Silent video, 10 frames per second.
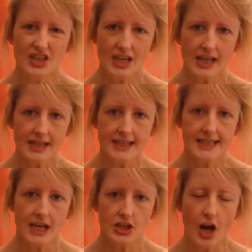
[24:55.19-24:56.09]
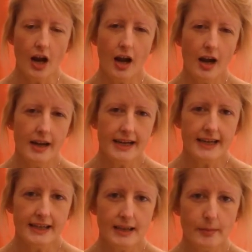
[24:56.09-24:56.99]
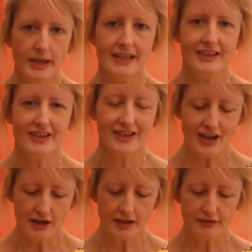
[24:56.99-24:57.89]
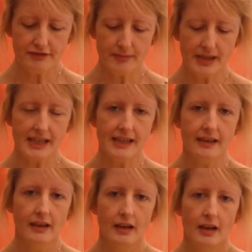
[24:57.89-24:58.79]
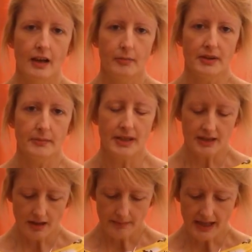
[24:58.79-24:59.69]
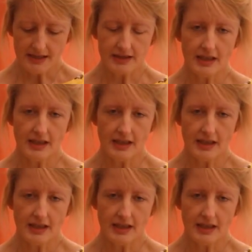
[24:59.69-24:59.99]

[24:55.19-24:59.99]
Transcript: just a tiny bit snug for me. But I mean, I made